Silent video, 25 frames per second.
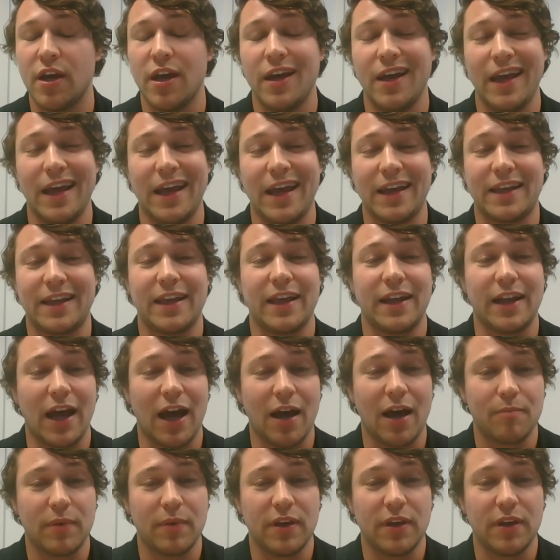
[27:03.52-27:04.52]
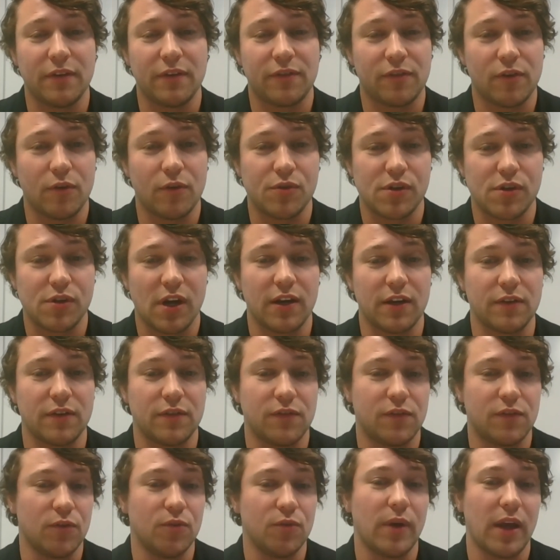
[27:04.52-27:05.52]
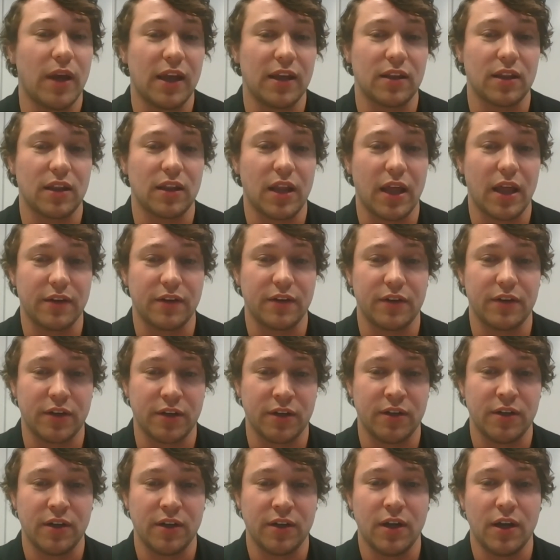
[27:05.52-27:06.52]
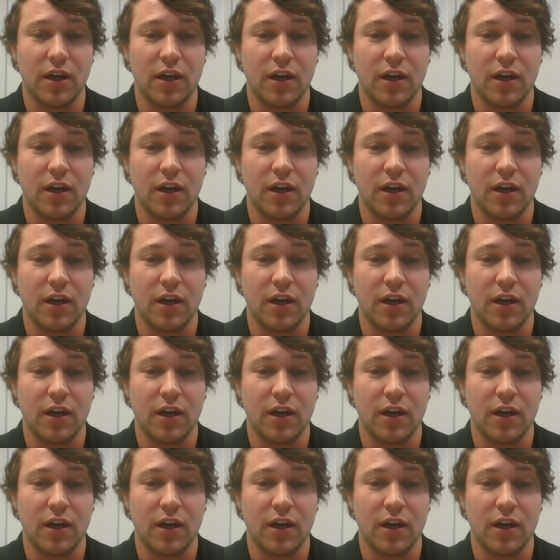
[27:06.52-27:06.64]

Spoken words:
it cannot be associated to a lender